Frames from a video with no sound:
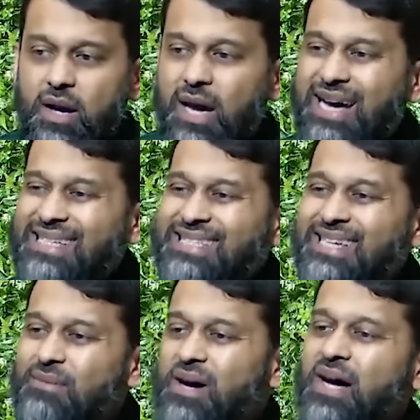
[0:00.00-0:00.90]

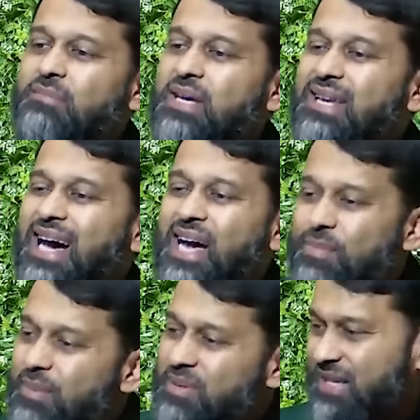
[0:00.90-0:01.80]
Anta ma'aman
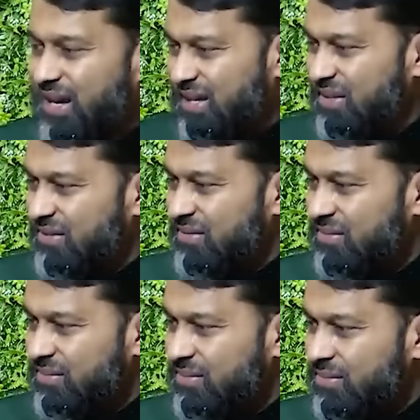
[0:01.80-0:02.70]
ahbabta.
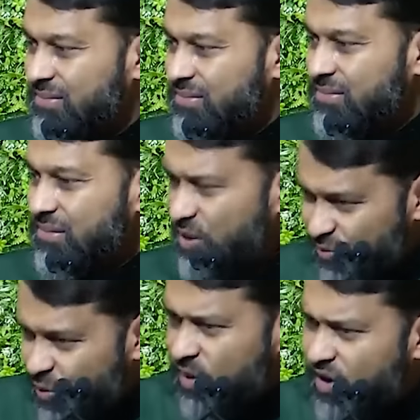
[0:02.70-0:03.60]
If
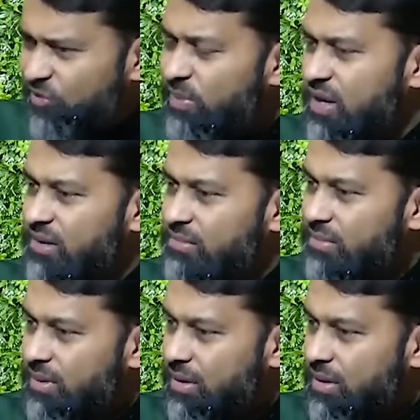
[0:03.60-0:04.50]
you love me,
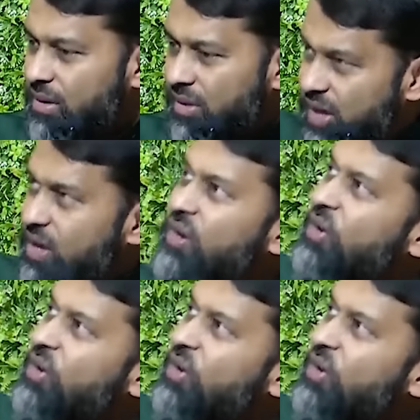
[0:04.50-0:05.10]
then